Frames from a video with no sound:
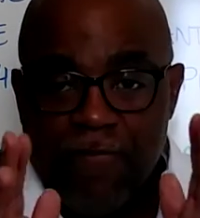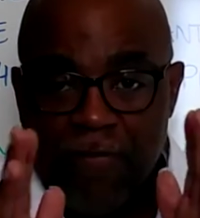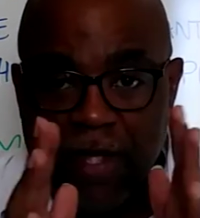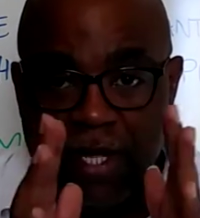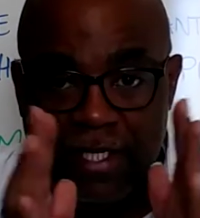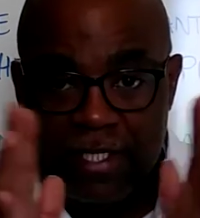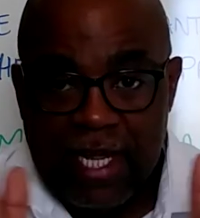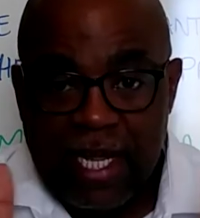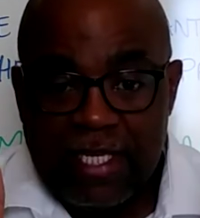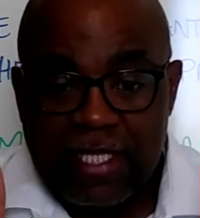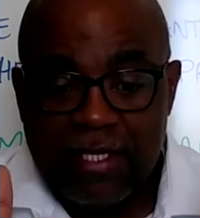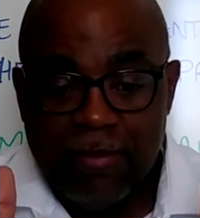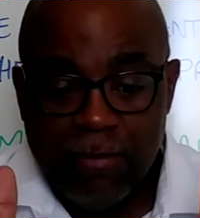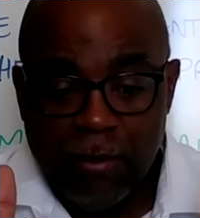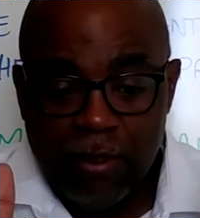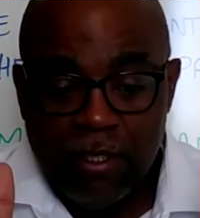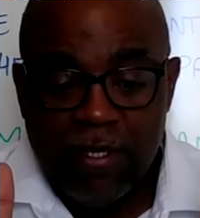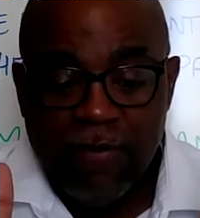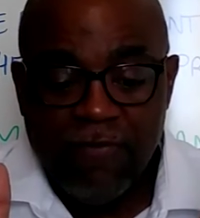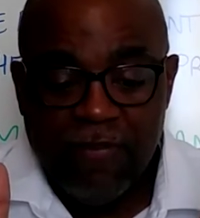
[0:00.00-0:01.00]
because that's the
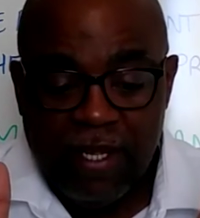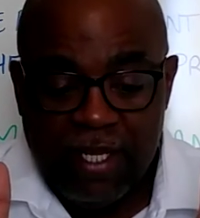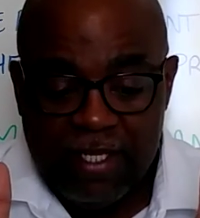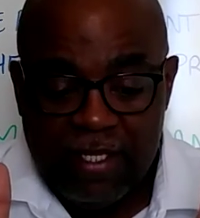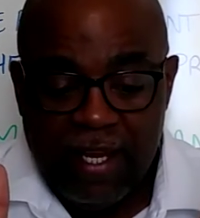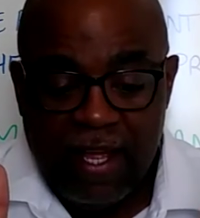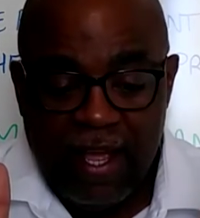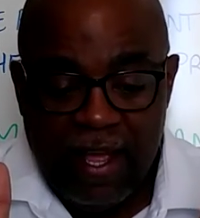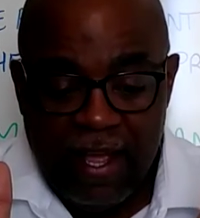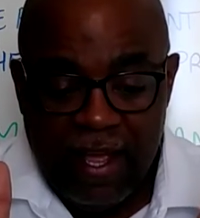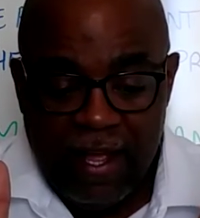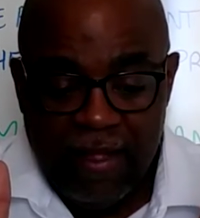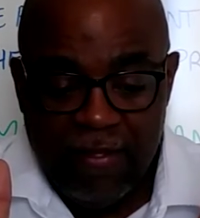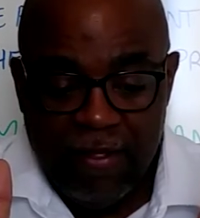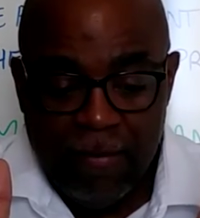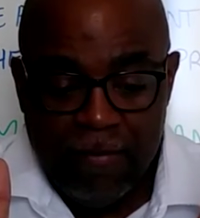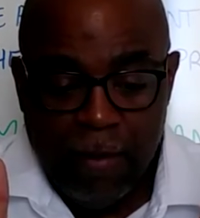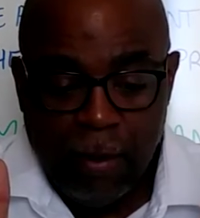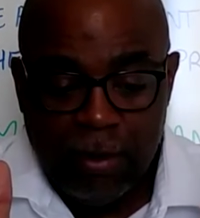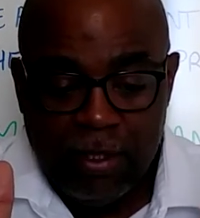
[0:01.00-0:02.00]
most
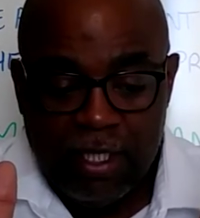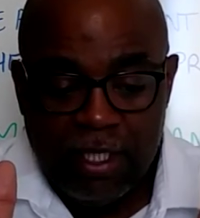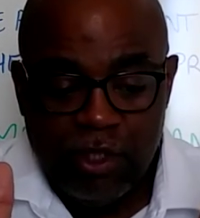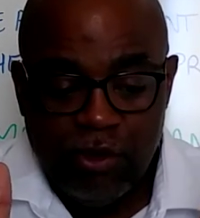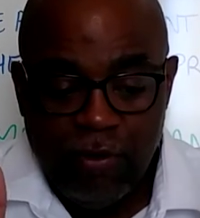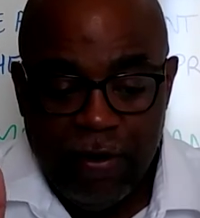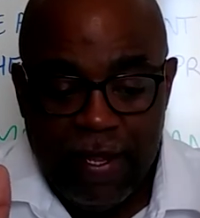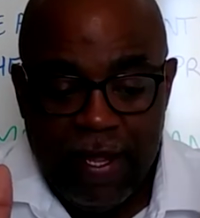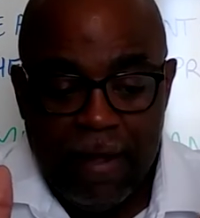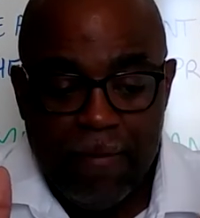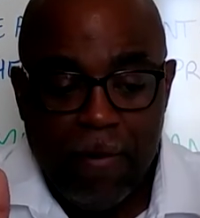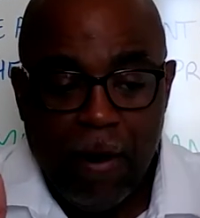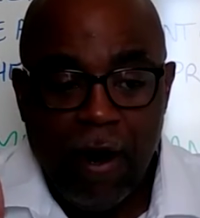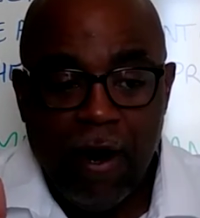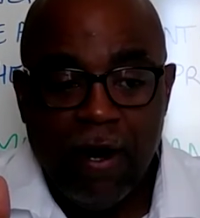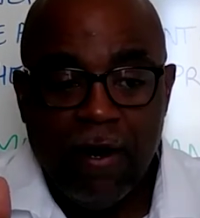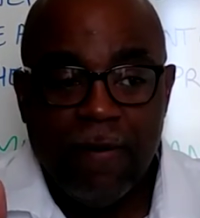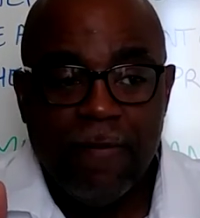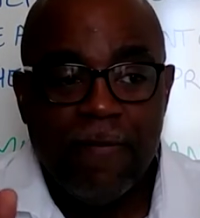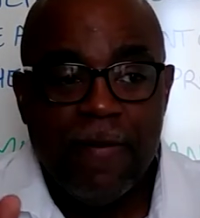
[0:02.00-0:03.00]
the most intriguing
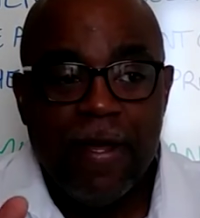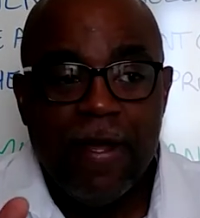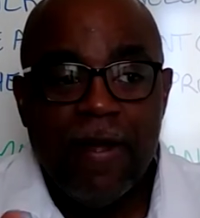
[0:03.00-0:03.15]
part